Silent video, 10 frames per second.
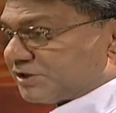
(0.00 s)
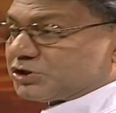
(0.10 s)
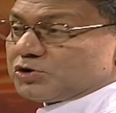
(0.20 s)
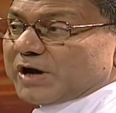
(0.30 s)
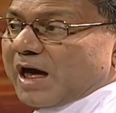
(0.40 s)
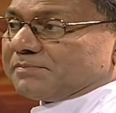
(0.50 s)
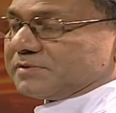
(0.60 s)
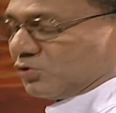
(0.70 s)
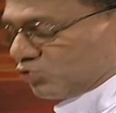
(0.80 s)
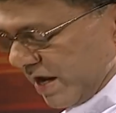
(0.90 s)
stood
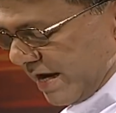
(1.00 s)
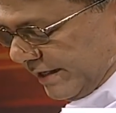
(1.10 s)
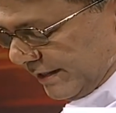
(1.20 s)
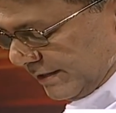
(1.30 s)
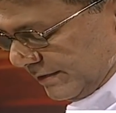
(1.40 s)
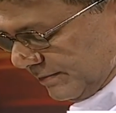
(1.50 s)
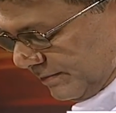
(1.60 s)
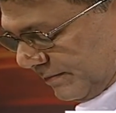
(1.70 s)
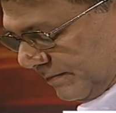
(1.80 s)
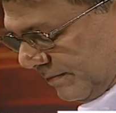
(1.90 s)
up to read
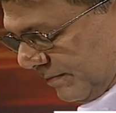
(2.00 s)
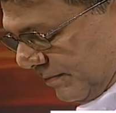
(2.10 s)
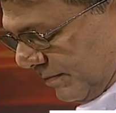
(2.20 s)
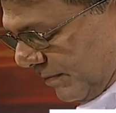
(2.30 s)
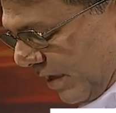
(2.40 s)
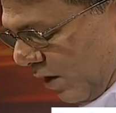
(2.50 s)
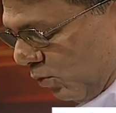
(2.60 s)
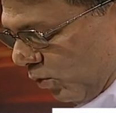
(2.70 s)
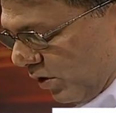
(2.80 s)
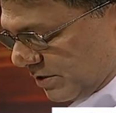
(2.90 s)

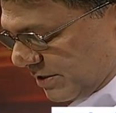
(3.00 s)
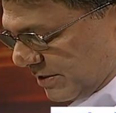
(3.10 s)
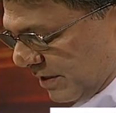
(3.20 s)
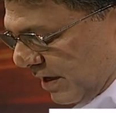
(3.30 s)
and was